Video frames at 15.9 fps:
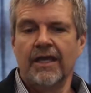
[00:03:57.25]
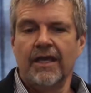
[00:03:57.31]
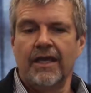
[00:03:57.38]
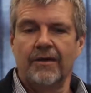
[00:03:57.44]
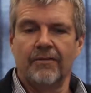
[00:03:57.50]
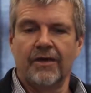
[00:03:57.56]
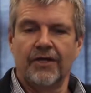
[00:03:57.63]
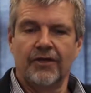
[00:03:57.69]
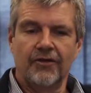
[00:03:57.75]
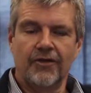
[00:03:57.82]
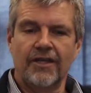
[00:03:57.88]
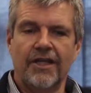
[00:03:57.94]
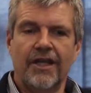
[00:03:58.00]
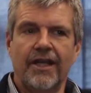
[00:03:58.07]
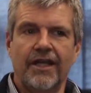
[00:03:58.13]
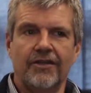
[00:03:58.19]
And by
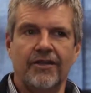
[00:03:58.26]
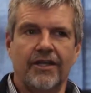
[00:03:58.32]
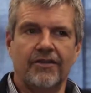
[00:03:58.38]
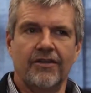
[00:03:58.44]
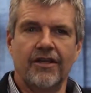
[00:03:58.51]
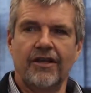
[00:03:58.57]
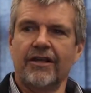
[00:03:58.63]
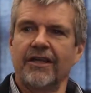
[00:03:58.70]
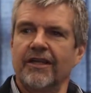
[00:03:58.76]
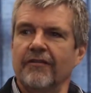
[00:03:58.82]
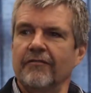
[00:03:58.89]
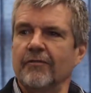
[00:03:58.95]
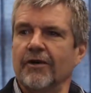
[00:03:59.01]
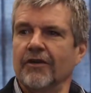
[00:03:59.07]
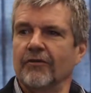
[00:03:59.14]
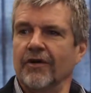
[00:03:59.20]
doing that, you have to now get
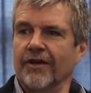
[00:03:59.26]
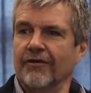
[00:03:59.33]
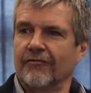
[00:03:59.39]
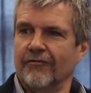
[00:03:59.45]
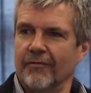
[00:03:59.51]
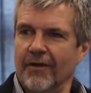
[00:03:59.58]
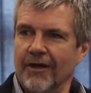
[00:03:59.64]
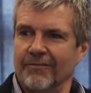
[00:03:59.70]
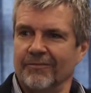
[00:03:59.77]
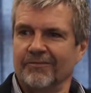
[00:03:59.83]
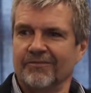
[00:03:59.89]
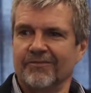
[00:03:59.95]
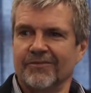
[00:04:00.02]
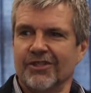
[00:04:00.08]
everybody working from home.